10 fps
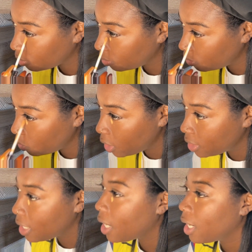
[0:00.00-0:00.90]
one
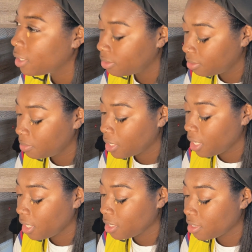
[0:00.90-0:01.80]
dot
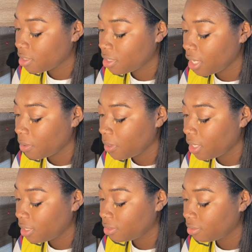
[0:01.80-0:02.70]
because, like,
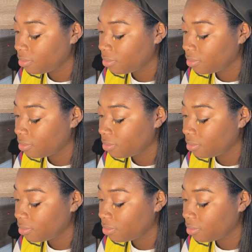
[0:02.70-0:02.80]
what?